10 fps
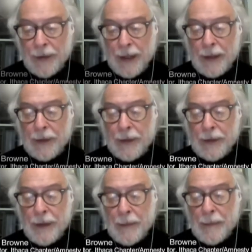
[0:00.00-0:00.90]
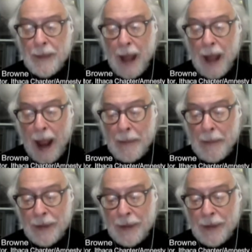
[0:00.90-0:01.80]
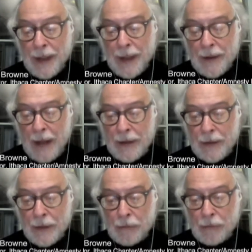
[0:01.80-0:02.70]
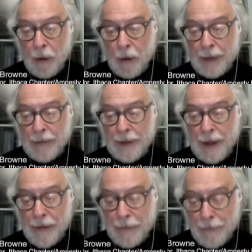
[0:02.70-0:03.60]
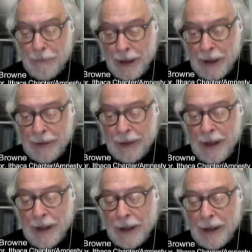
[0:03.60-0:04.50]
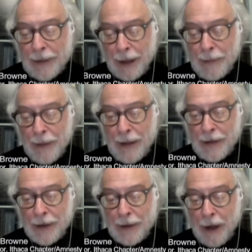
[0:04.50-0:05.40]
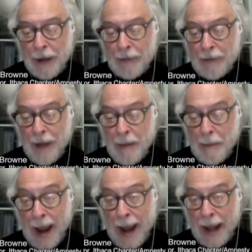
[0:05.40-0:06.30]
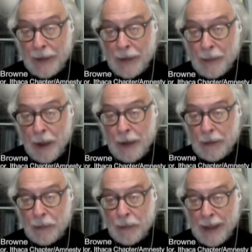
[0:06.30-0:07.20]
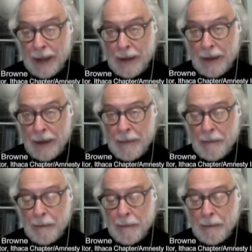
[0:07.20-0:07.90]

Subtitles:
This is Amnesty International Group 73's celebration of Banned Books Week.